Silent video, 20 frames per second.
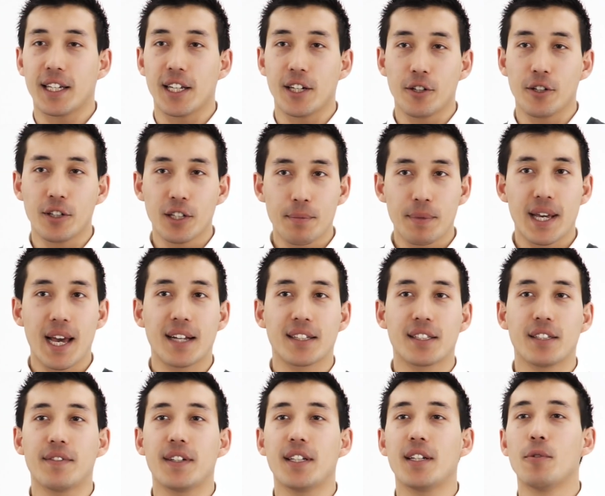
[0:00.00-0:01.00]
It can only be
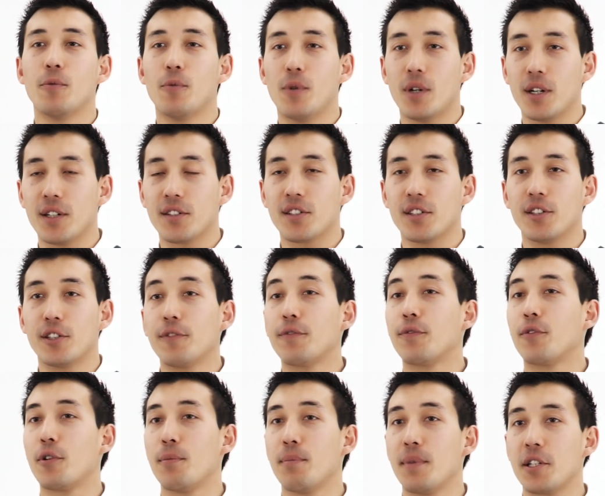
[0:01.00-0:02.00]
activated once and
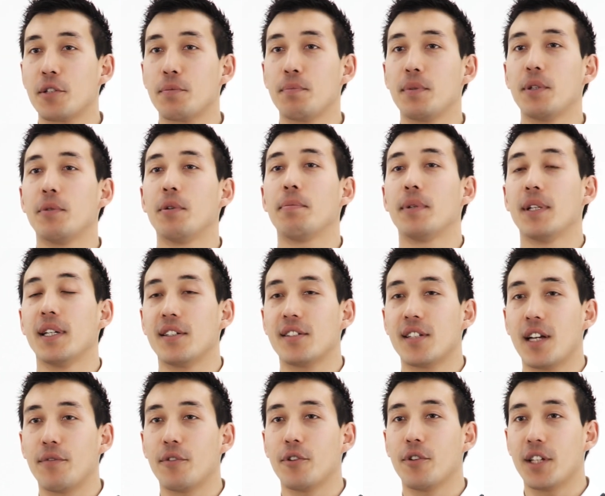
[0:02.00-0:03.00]
therefore must be
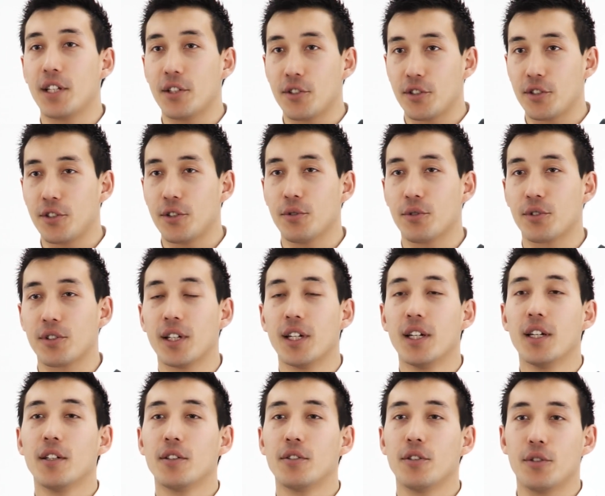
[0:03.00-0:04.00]
replaced after each
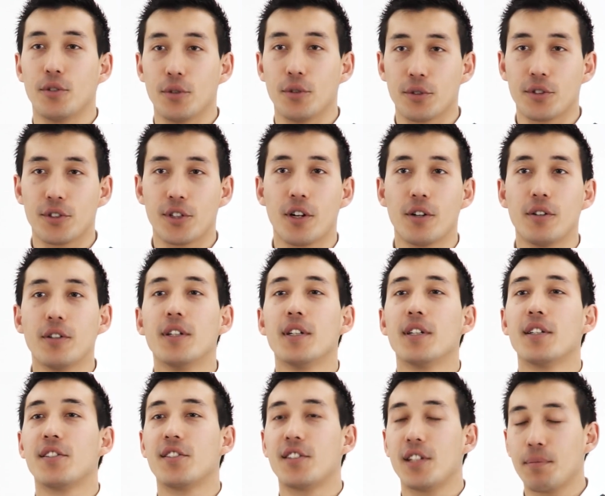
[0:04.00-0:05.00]
use. To do so,
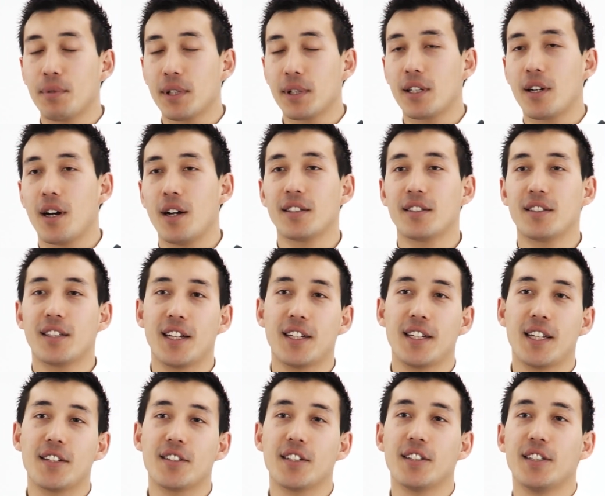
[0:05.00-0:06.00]
simply contact the
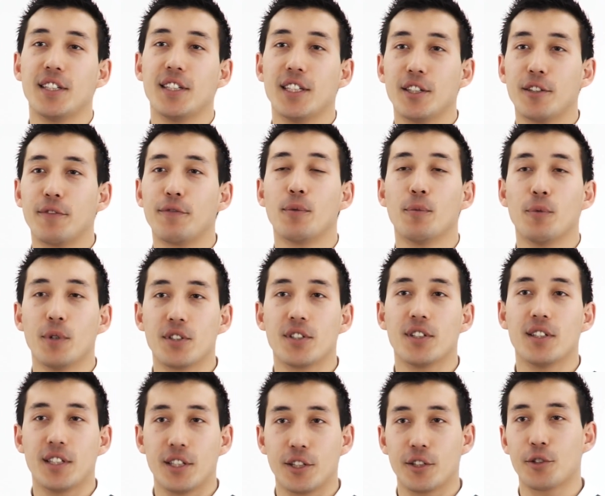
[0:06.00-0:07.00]
Dainese dealer from
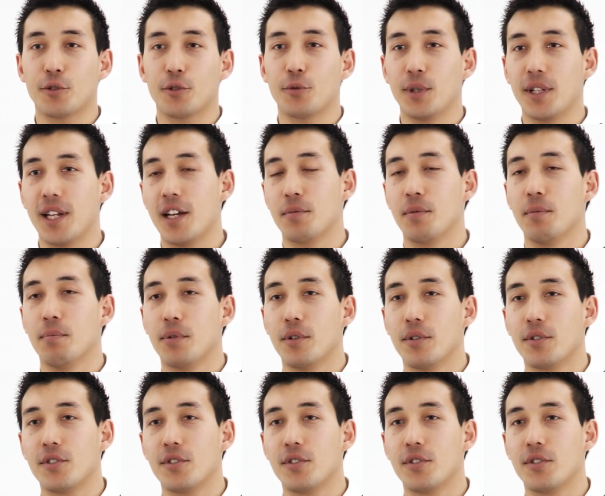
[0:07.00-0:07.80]
which the Deere Street has been